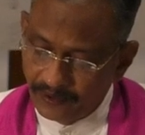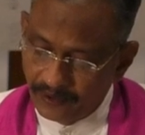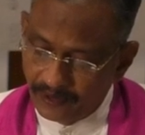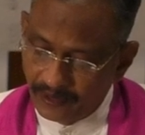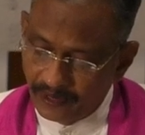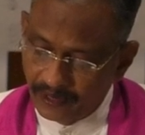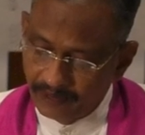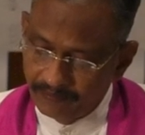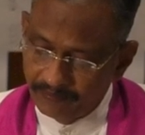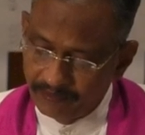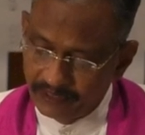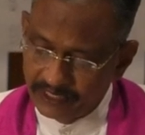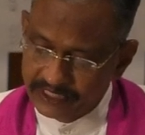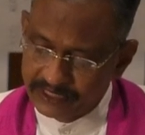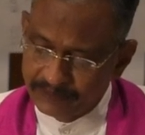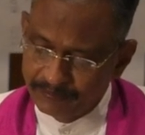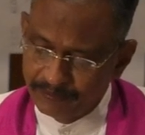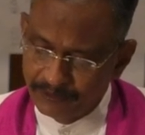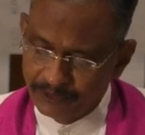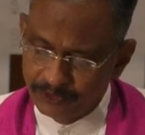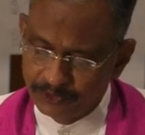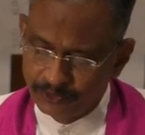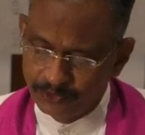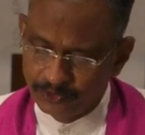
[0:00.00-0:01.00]
I will
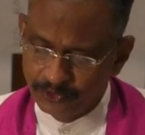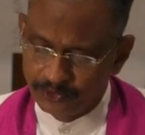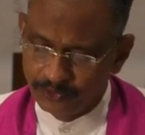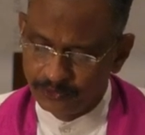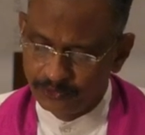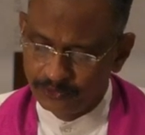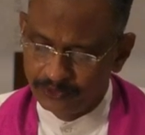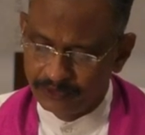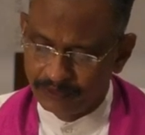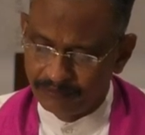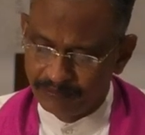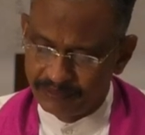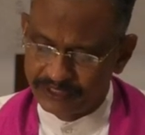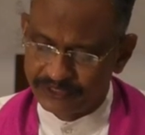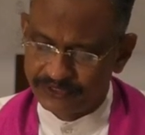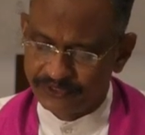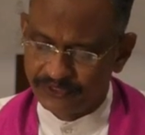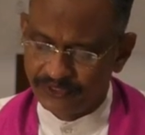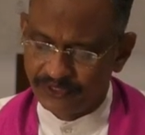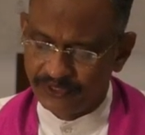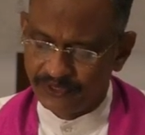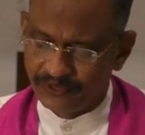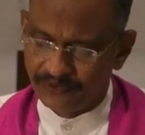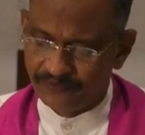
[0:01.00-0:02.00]
explain to you the
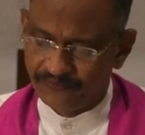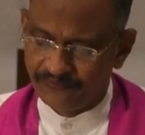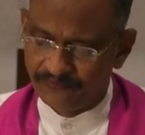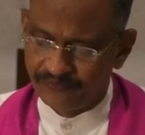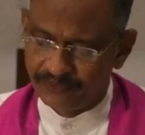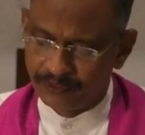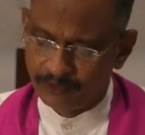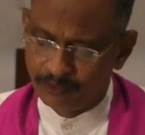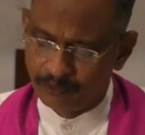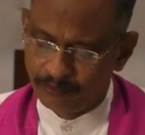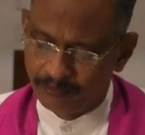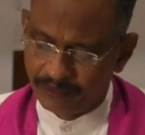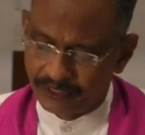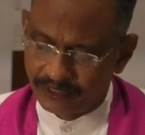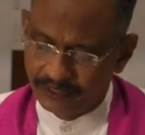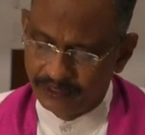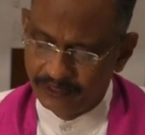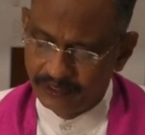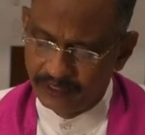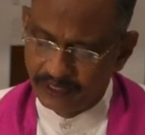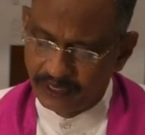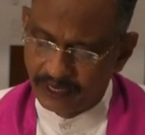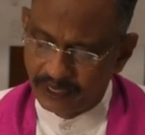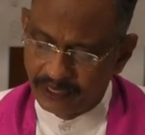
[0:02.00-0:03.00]
mystery of the
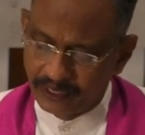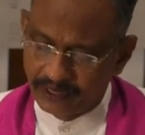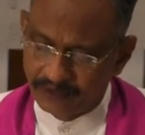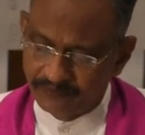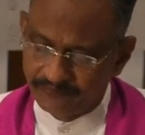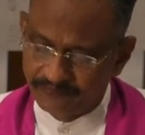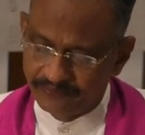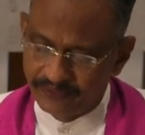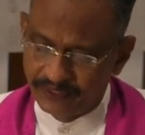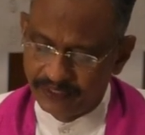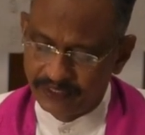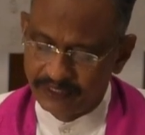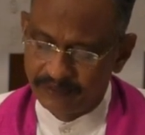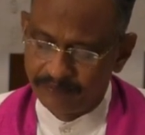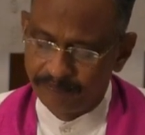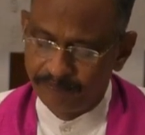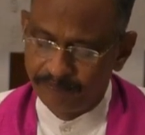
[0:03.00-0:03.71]
woman and of the